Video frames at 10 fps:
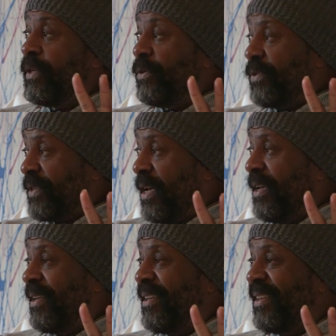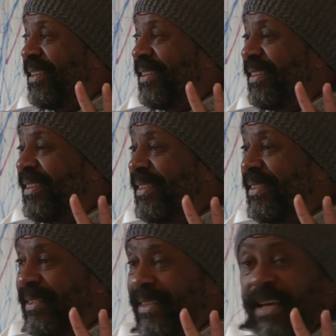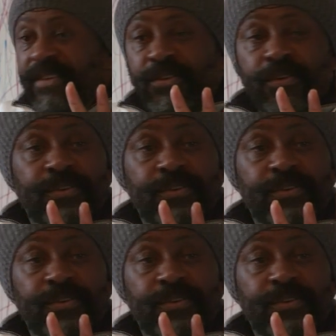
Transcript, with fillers: you say, that's your